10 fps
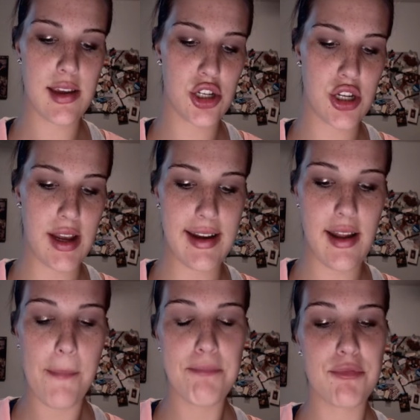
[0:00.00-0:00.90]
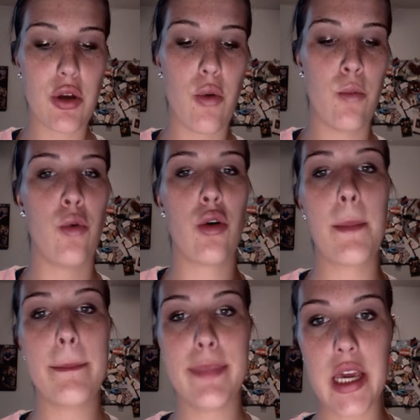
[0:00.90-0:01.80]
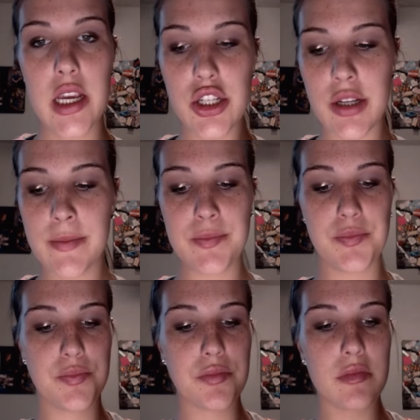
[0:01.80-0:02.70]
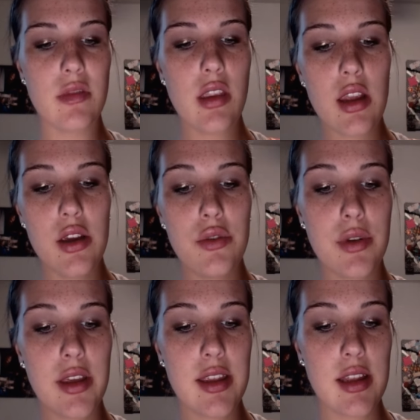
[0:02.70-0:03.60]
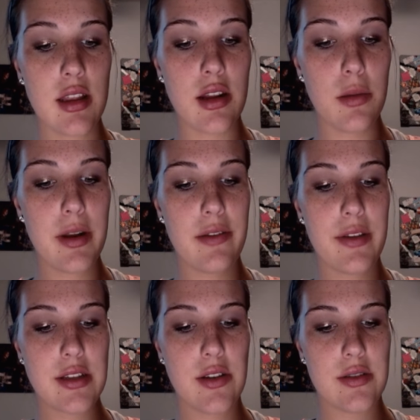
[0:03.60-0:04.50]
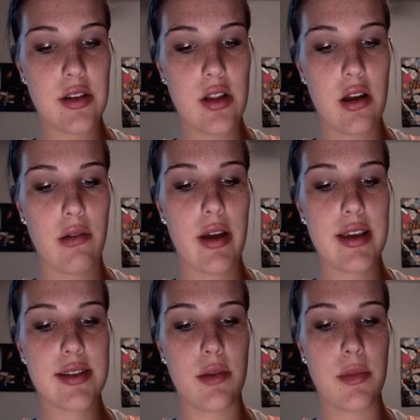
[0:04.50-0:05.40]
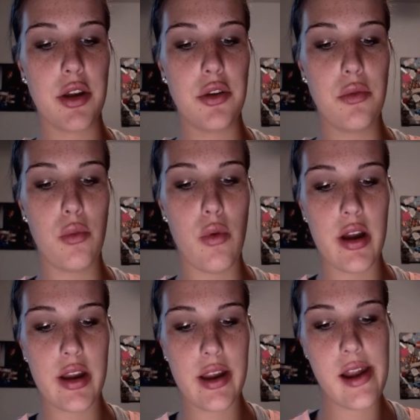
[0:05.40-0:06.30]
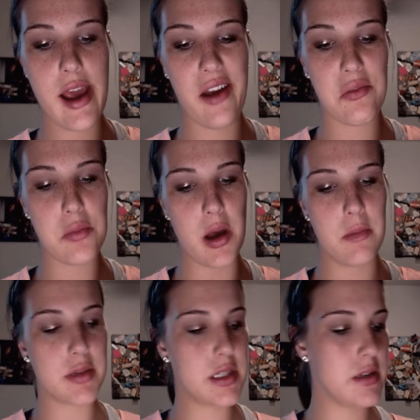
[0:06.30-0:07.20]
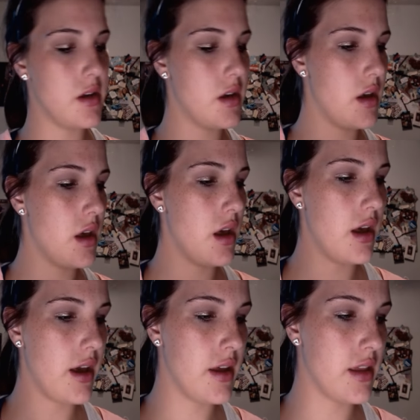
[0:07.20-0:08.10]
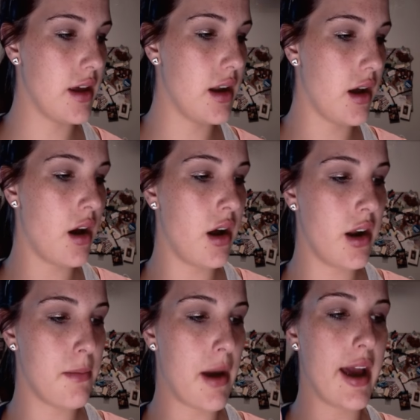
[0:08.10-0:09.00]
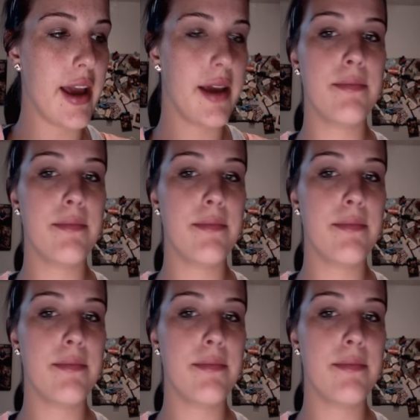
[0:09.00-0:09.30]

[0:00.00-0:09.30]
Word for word: shade Warm Beige. And really a little bit of this goes a long way. So I'm going to do one and a half pumps. And then on my